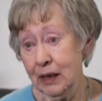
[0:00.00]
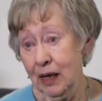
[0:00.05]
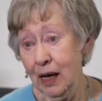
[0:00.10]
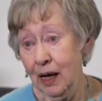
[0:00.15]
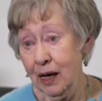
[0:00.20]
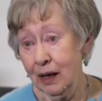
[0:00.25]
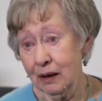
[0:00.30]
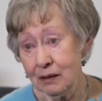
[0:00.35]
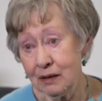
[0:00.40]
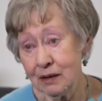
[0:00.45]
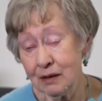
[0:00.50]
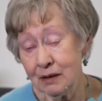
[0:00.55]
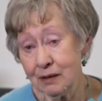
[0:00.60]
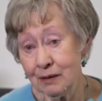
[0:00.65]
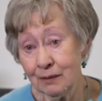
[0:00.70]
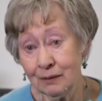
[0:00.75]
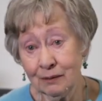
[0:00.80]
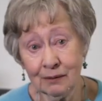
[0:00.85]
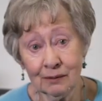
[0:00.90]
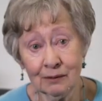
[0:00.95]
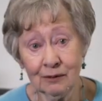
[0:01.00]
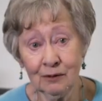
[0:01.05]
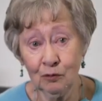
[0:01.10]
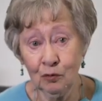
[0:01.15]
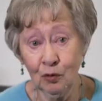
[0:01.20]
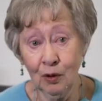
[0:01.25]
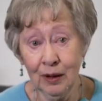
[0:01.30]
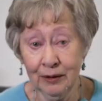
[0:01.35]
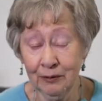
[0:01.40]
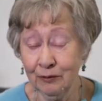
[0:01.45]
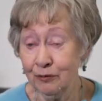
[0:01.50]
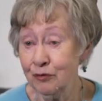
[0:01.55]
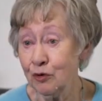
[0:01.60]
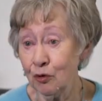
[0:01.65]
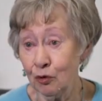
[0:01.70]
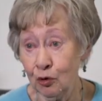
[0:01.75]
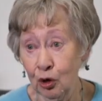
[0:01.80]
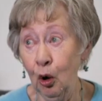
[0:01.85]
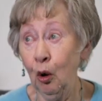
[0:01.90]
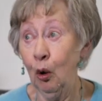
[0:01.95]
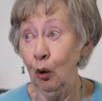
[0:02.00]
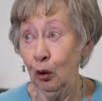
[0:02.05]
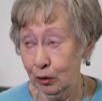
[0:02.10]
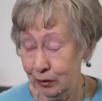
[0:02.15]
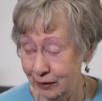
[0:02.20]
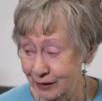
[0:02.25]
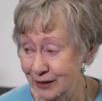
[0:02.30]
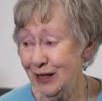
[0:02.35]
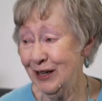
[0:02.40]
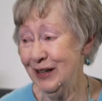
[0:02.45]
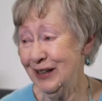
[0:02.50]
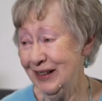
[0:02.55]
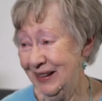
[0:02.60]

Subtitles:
as one of your goals.